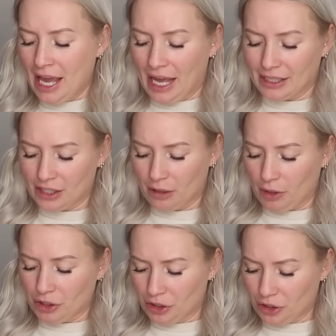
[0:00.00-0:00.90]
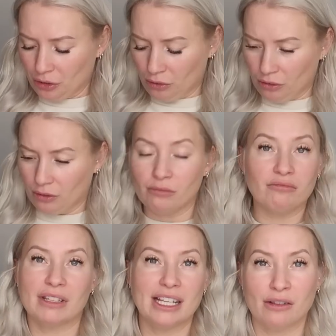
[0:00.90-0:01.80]
And so I just thought
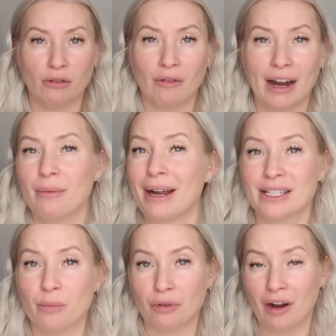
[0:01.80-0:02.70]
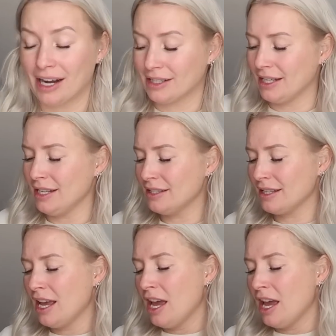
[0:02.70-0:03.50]
it's a great way to practice.